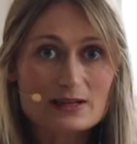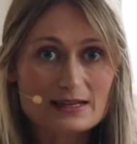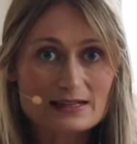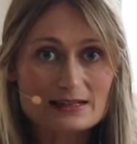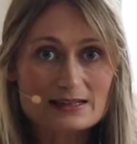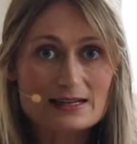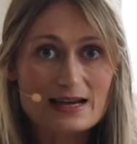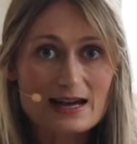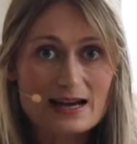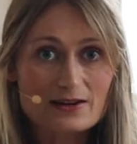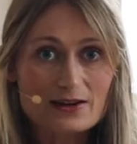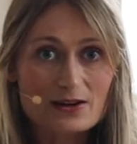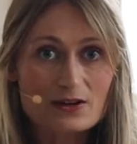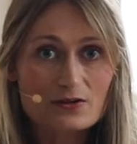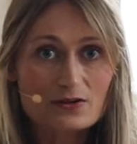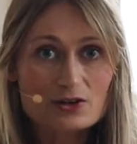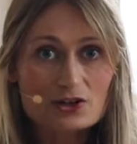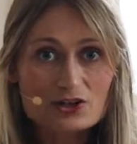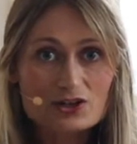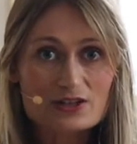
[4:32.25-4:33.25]
and Hare
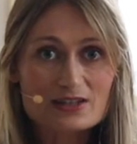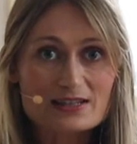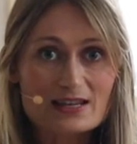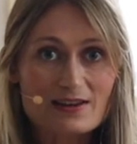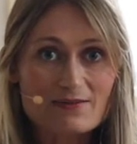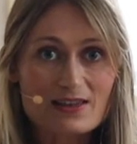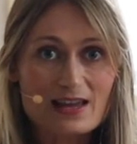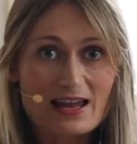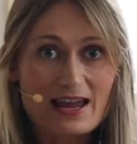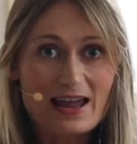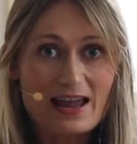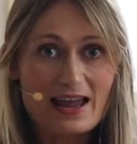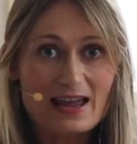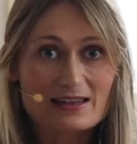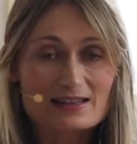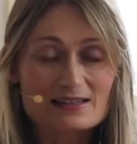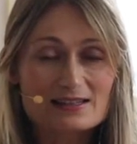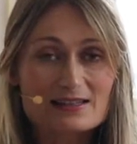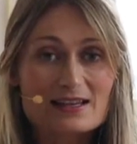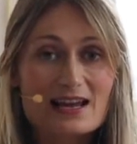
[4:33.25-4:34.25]
Krishnas have their
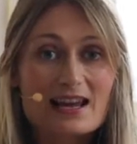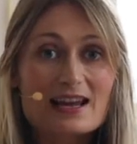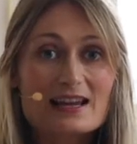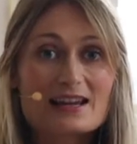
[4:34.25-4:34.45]
hands